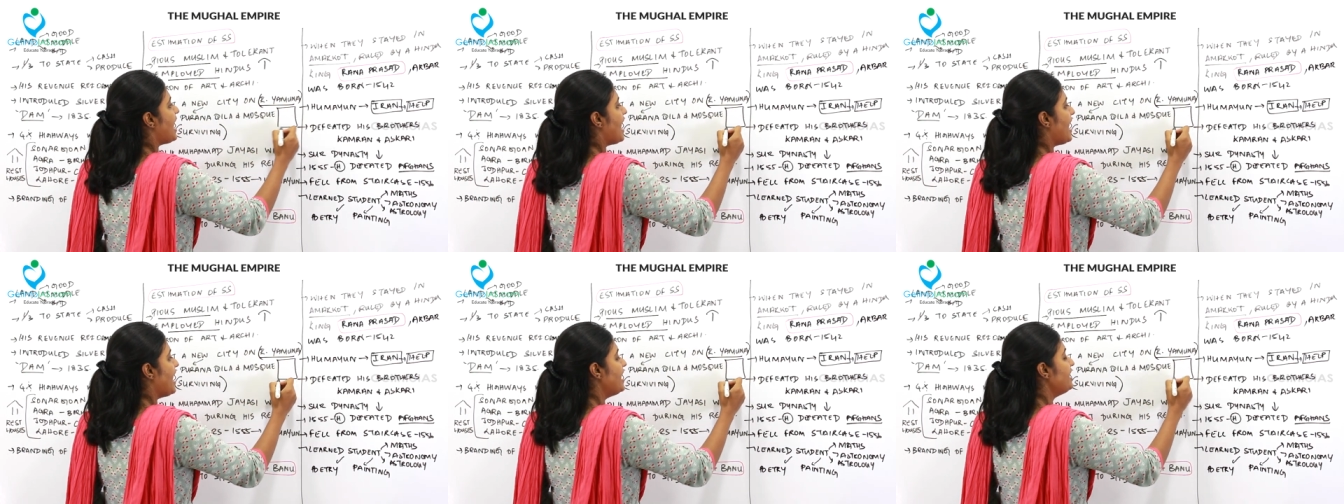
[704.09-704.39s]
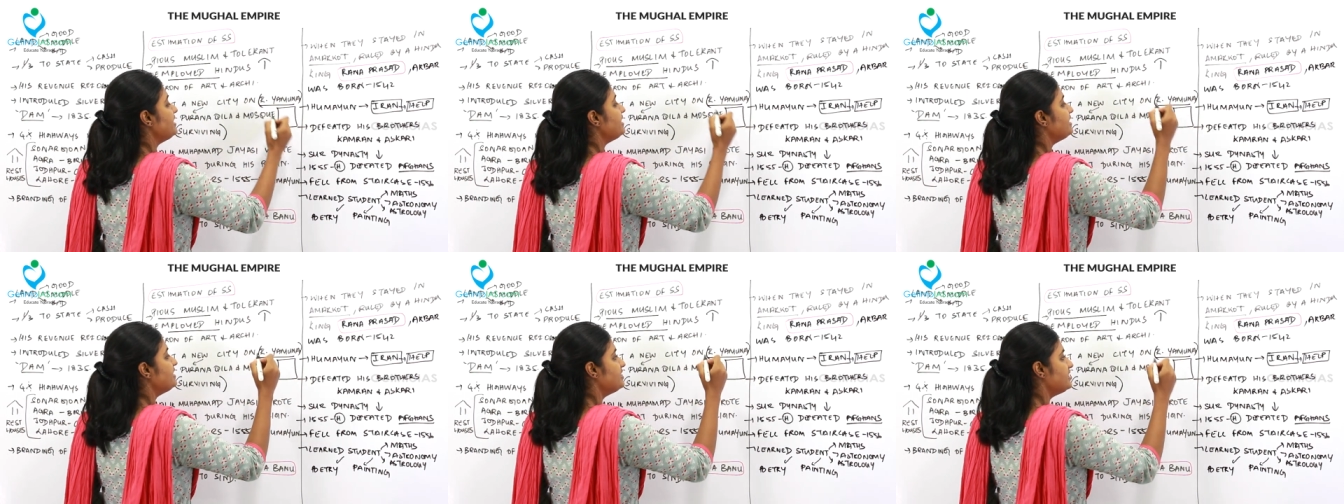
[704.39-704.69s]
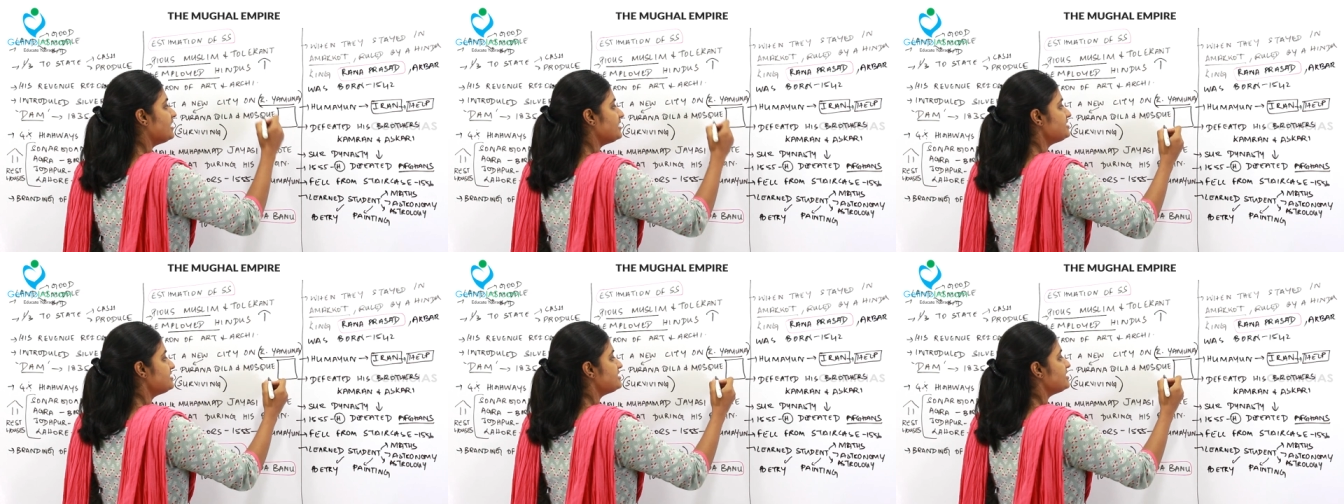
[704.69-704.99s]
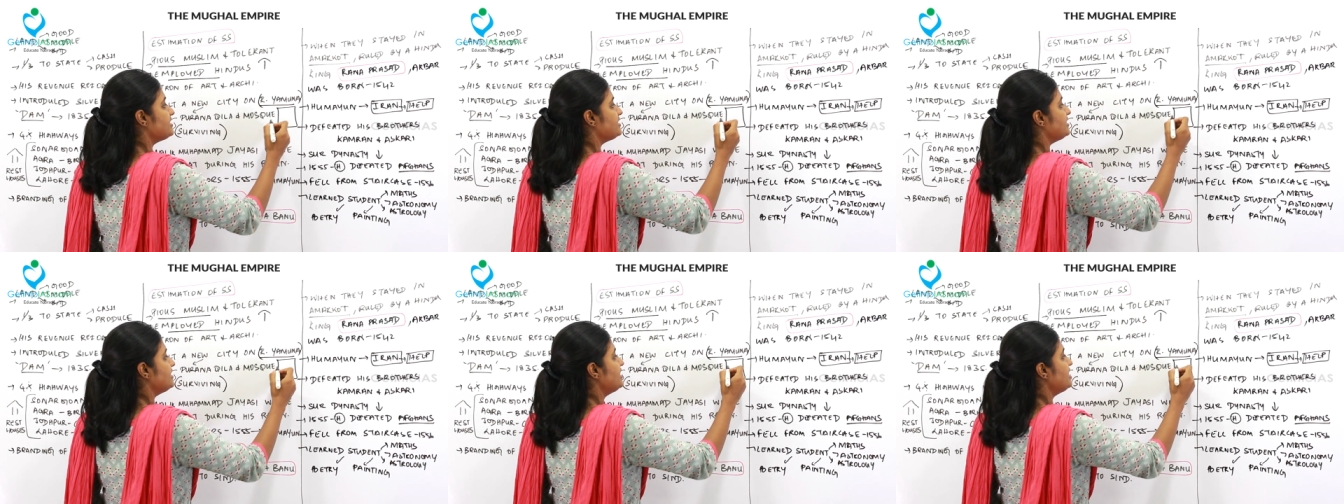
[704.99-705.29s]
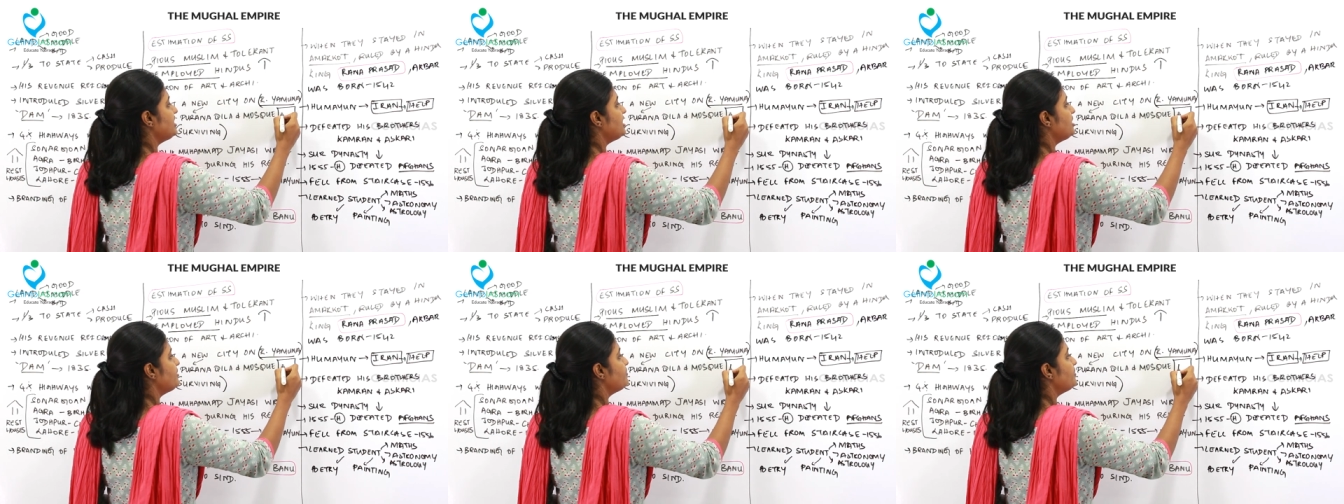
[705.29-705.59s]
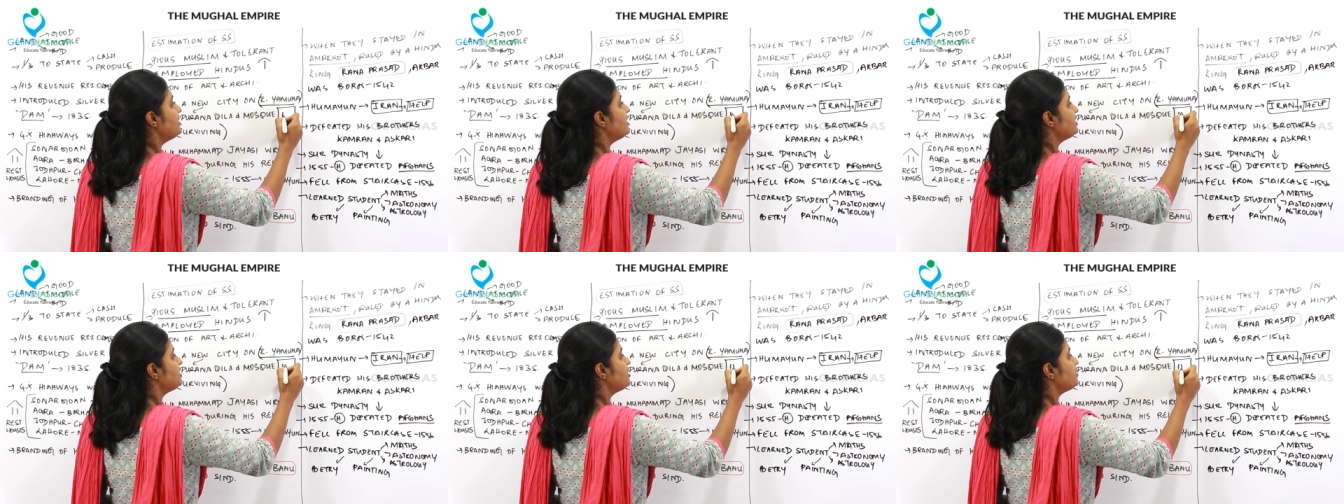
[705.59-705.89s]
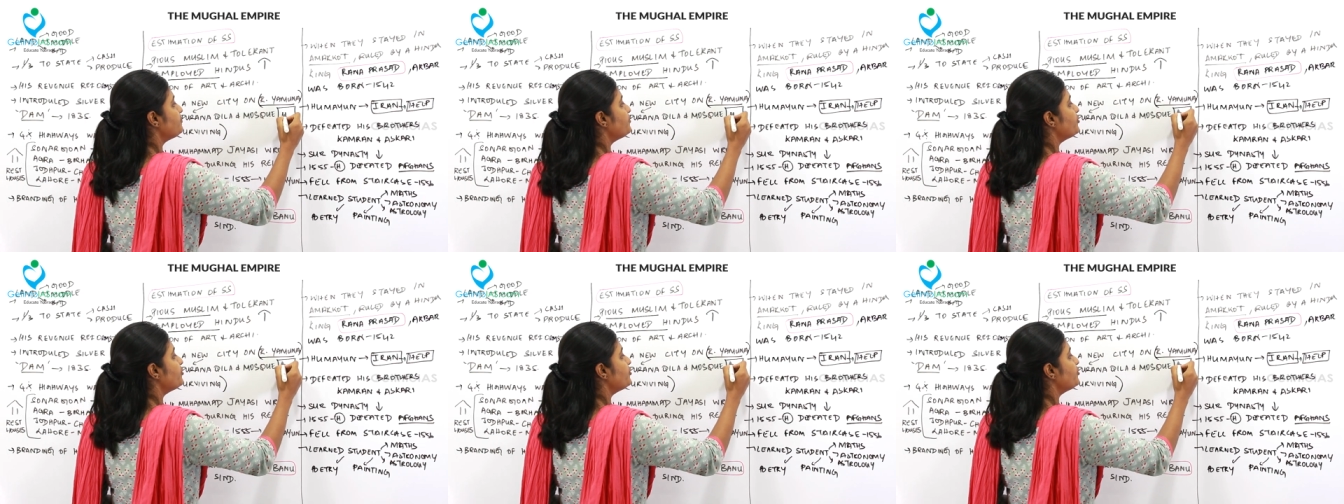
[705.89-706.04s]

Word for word: And in that city, he built the